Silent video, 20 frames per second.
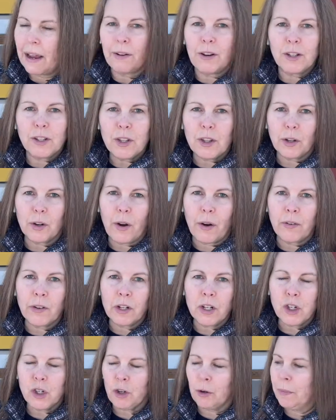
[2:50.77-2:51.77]
into the ground
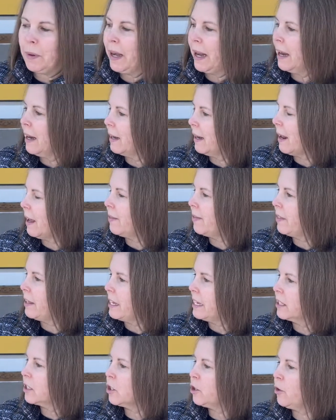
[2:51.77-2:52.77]
and germinate. And
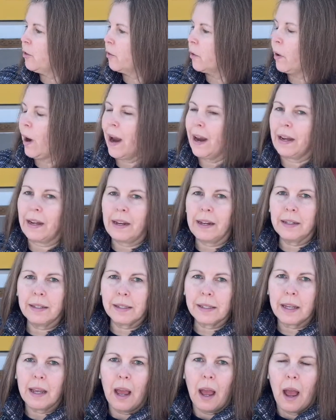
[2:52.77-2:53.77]
these two
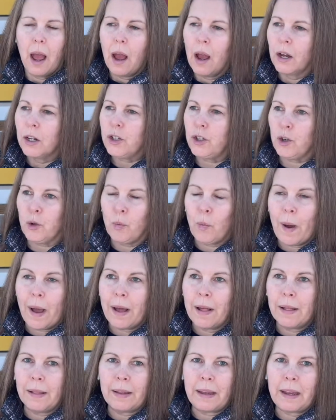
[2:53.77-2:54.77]
varieties do
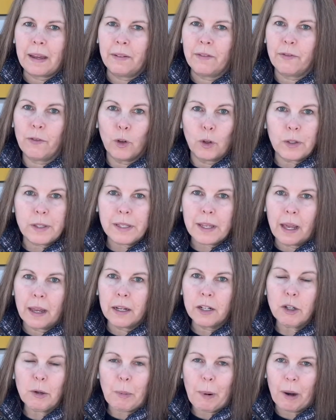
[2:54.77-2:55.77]
well in full sun
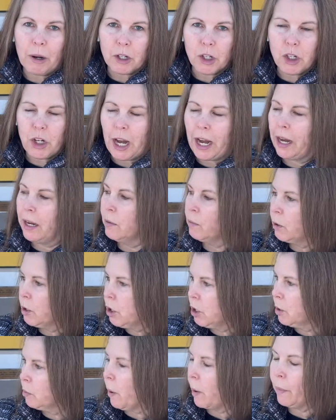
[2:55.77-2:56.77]
to part shade, which
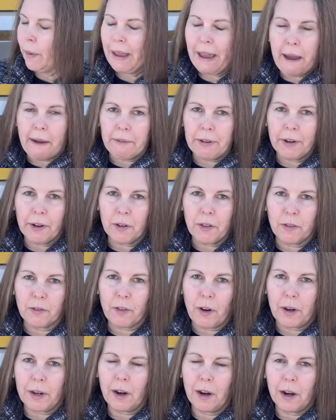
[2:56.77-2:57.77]
is what we have here in the
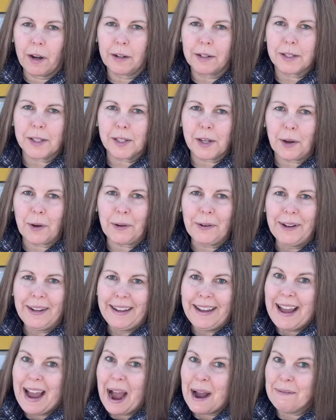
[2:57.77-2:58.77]
front yard. So
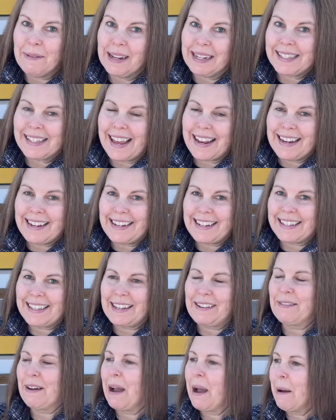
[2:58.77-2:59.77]
I'm excited to
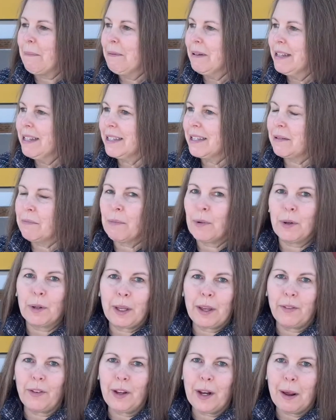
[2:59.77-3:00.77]
see what happens, and we'll
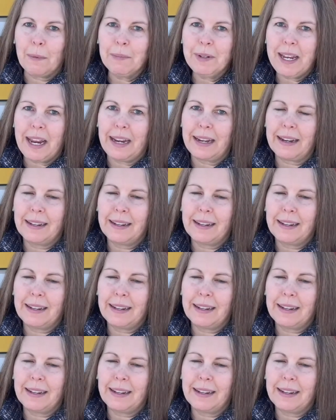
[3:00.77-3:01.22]
give you an update